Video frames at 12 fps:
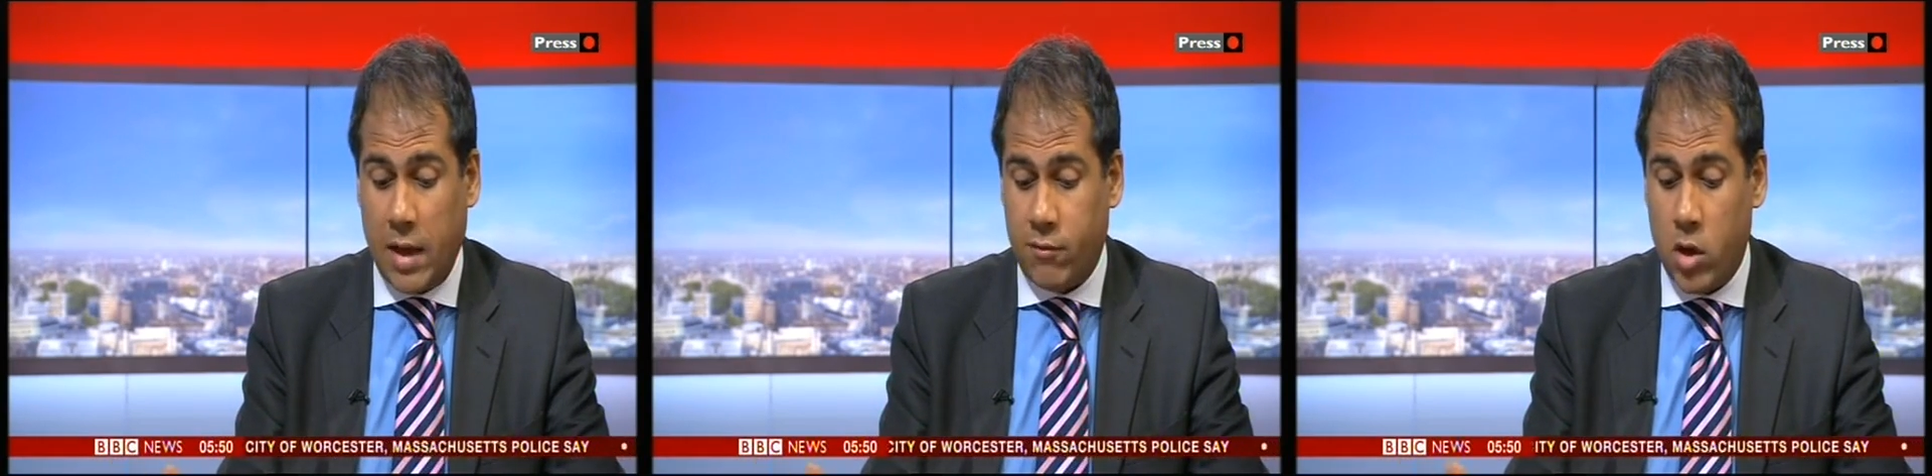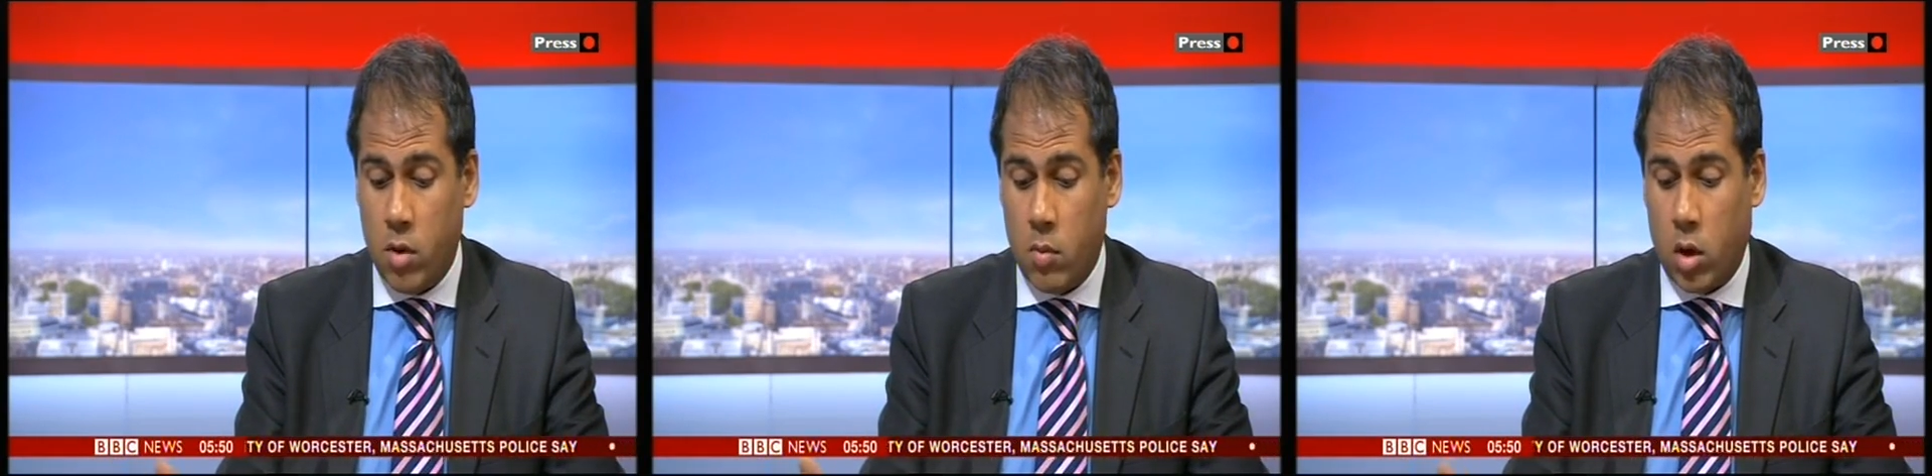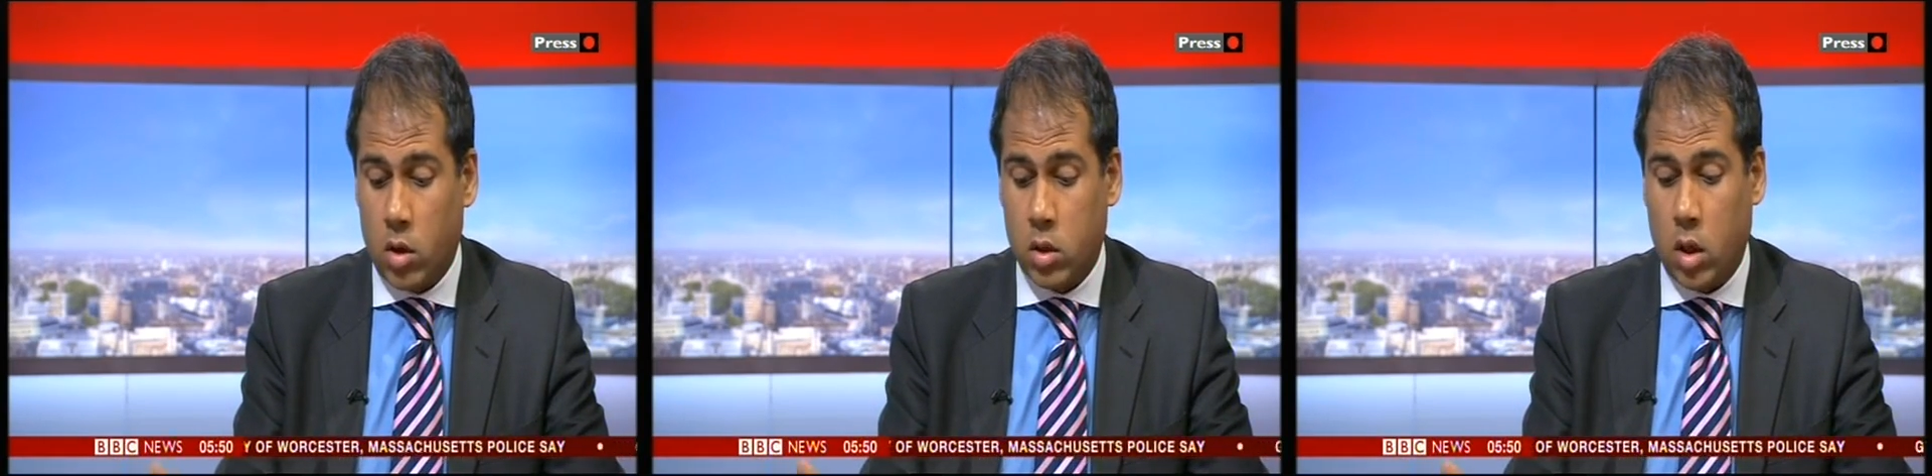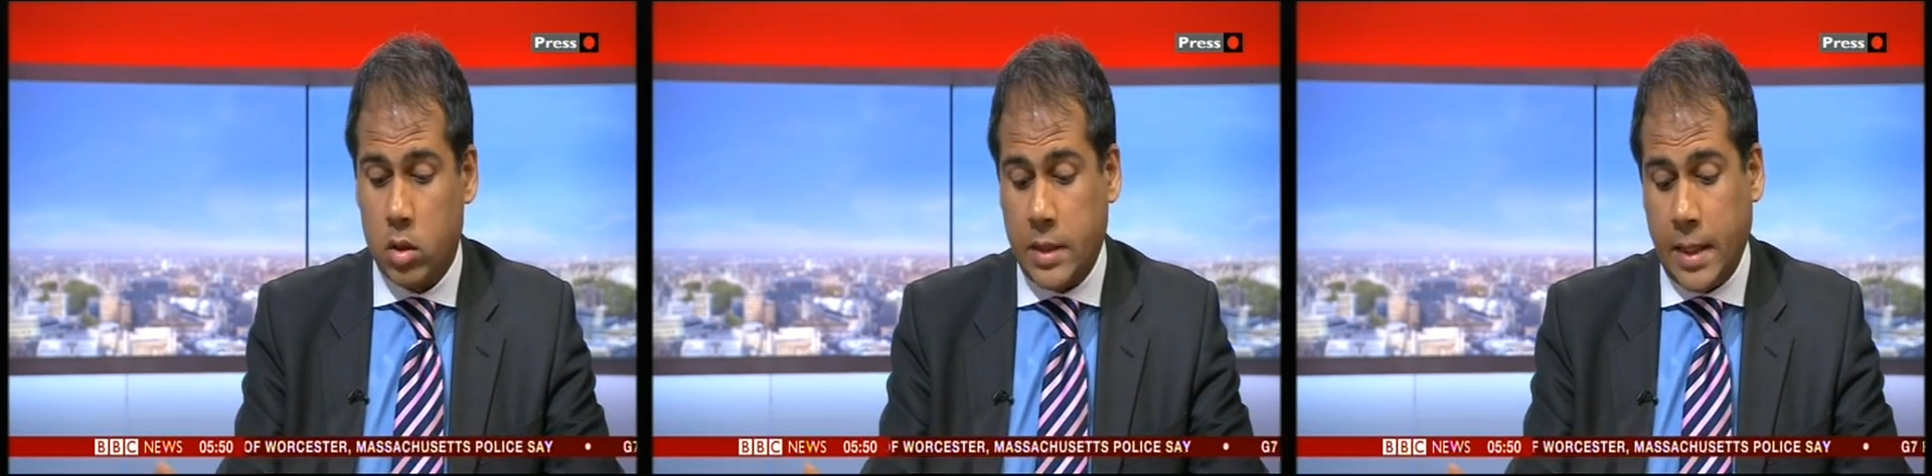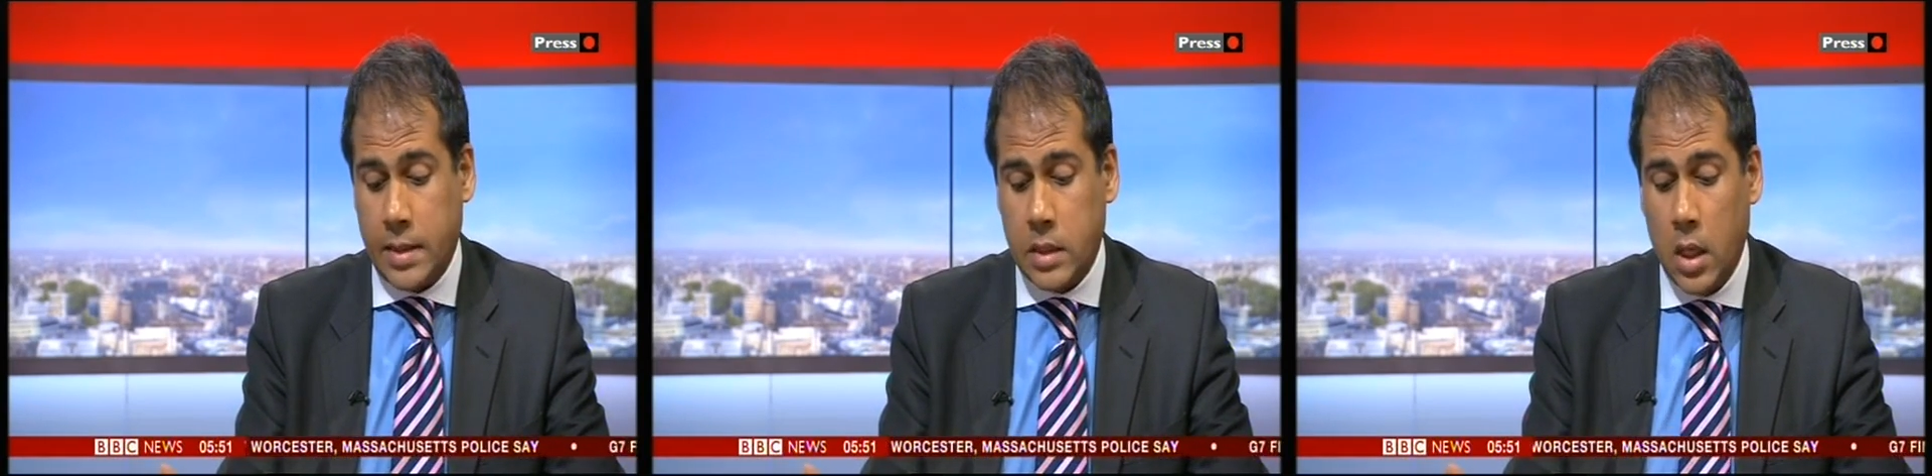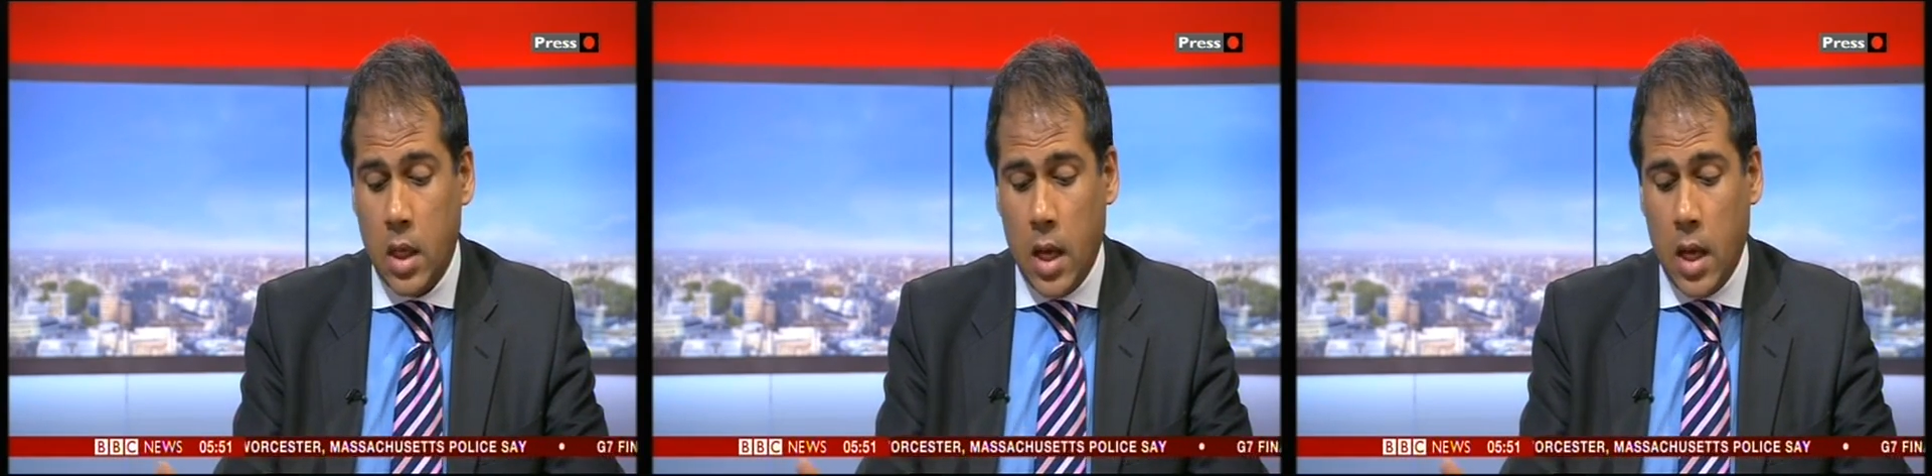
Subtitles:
have no moral content